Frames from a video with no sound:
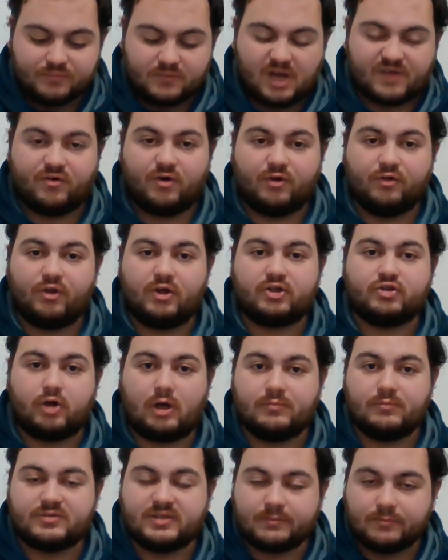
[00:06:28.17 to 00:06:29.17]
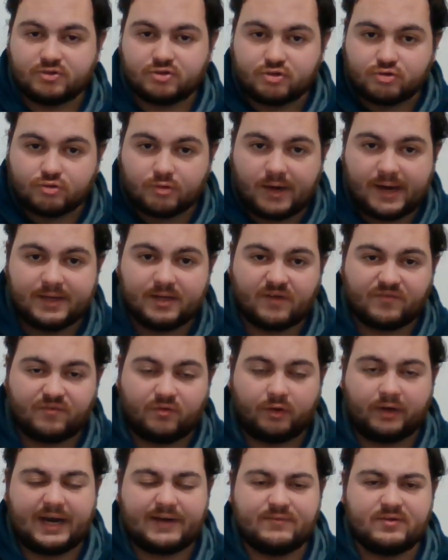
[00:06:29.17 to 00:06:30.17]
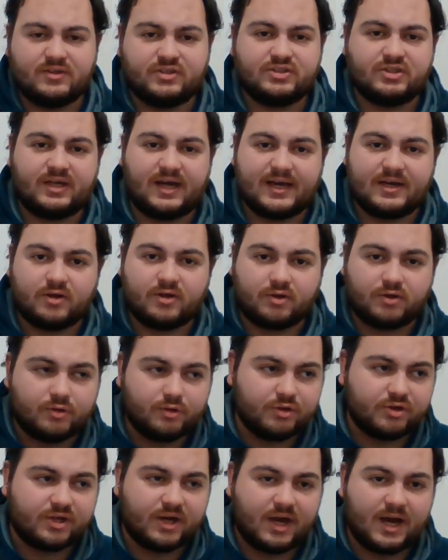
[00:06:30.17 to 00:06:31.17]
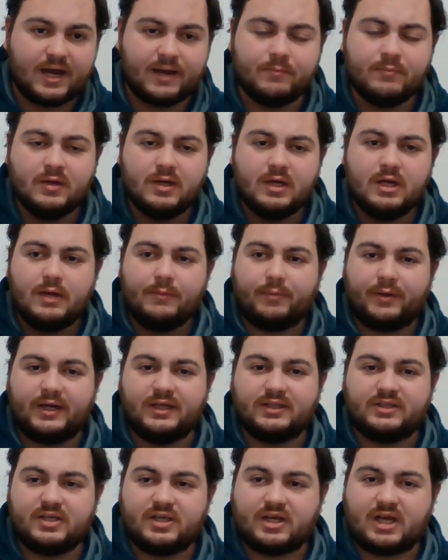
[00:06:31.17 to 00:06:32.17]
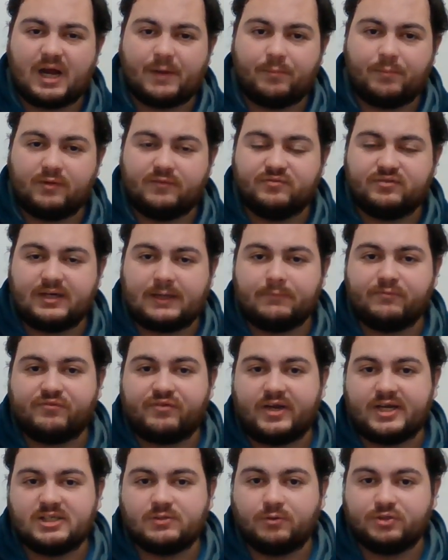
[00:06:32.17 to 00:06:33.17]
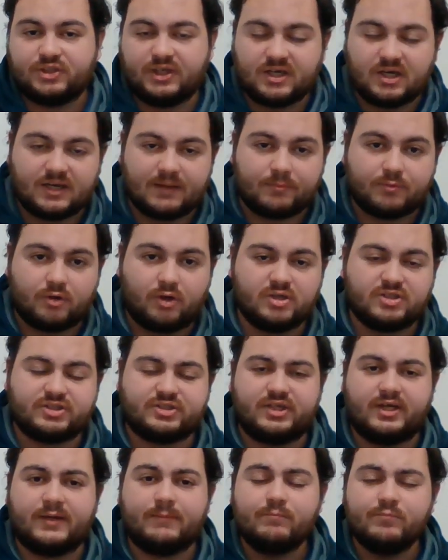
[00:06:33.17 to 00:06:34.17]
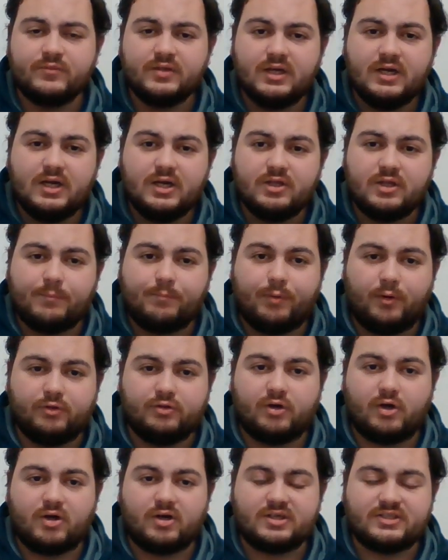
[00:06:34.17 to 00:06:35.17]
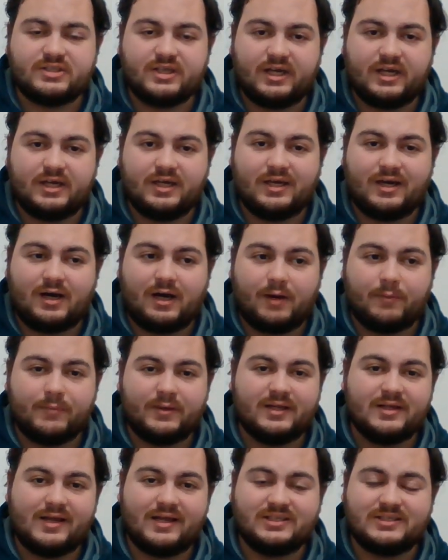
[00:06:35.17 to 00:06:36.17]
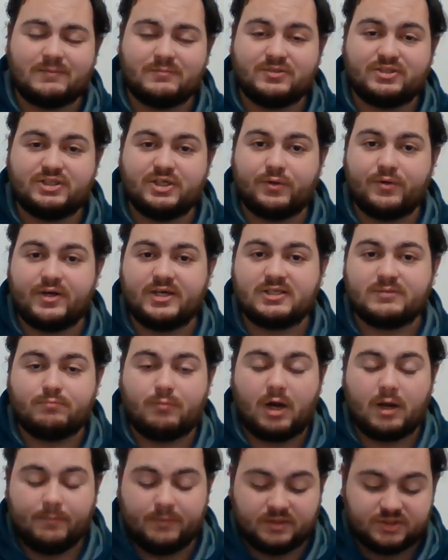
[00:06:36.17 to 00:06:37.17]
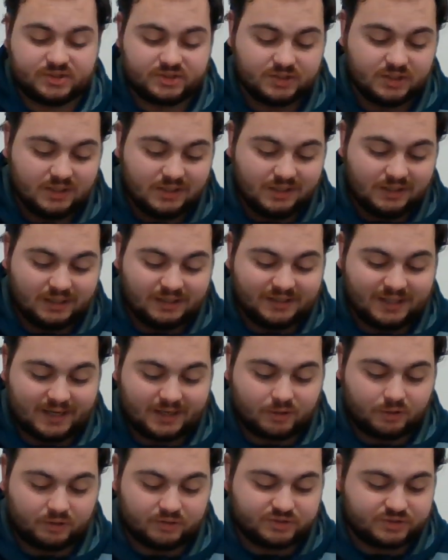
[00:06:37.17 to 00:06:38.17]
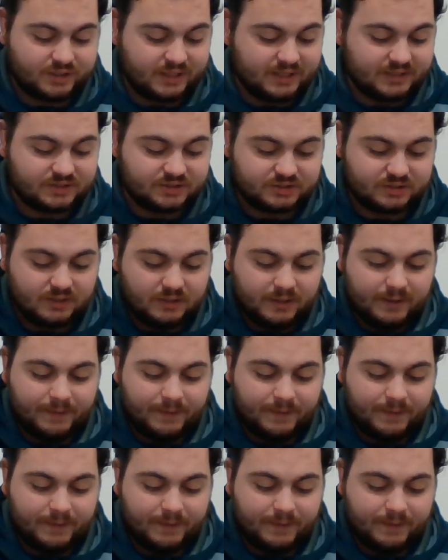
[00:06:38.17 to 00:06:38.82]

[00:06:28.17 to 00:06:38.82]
I thought Luke Thompson was great. I thought Harrington had a good game, but he did a couple of dumb things which ended up costing the Bulldogs in some serious moments in that contest.